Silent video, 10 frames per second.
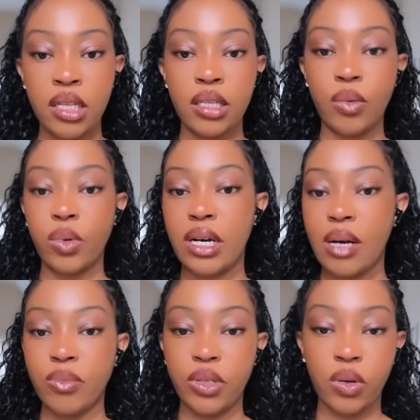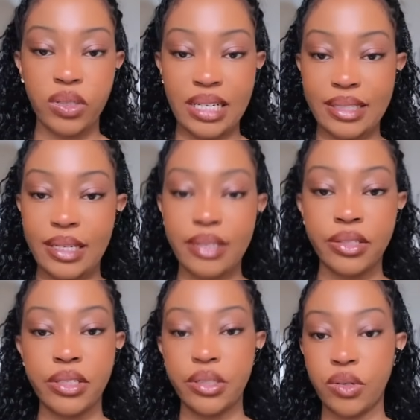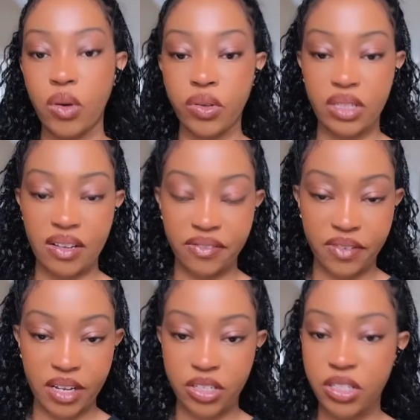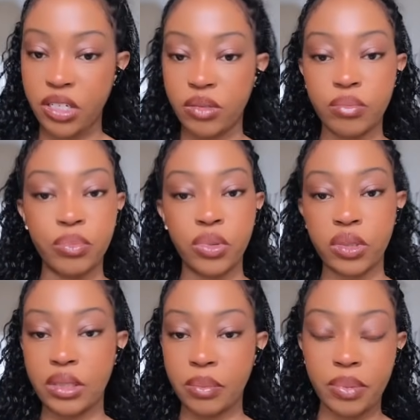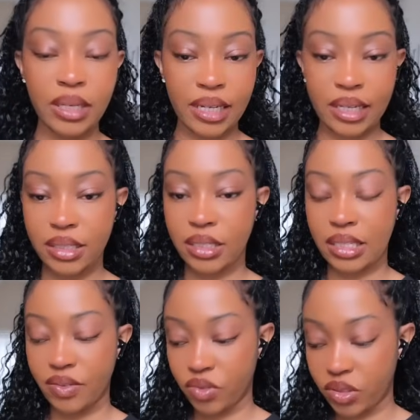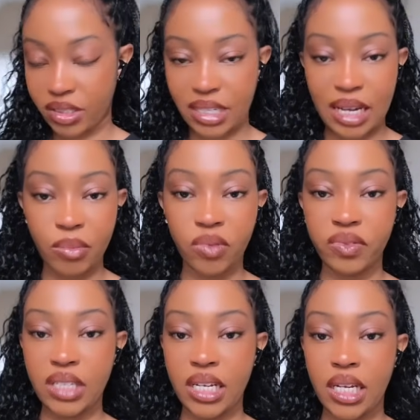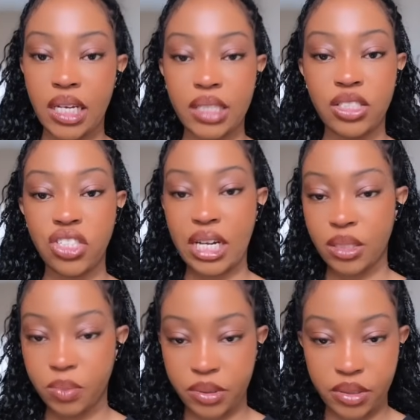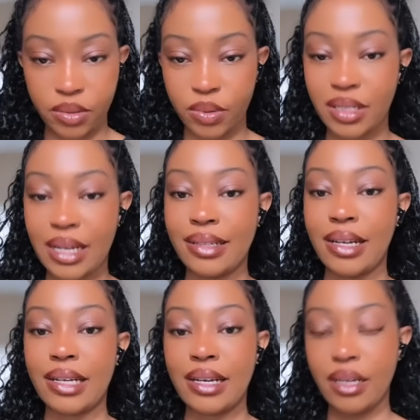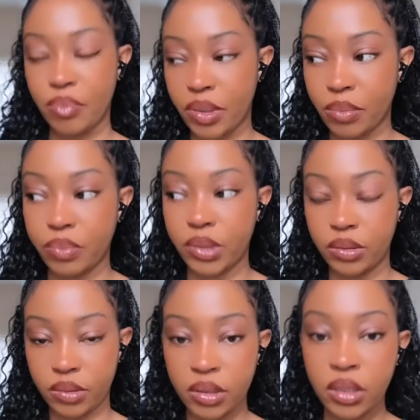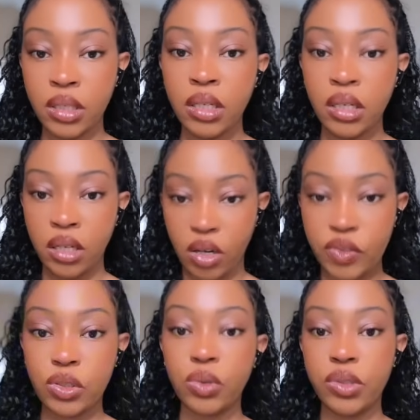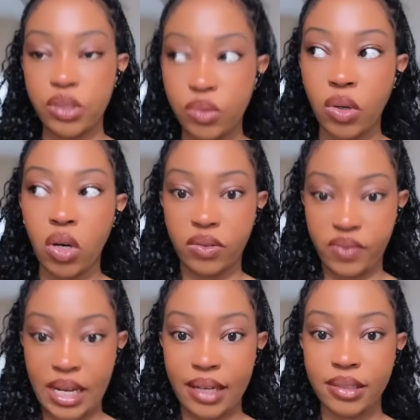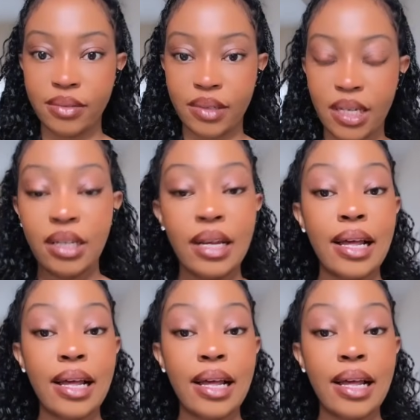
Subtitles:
They will come with all the attention, all the affection, book the place, give you the time of day, chat with you. It's like they are capable of showing you all of that, okay?